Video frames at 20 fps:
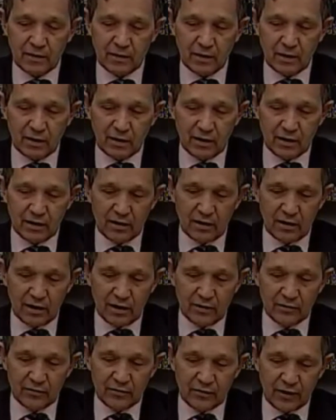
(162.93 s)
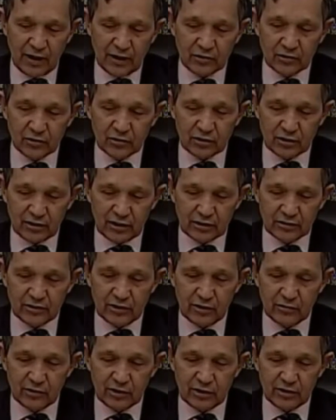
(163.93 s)
uh, and faster
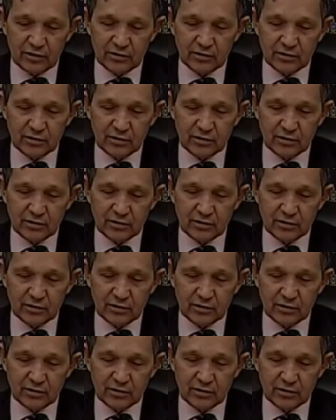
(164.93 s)
connectivity,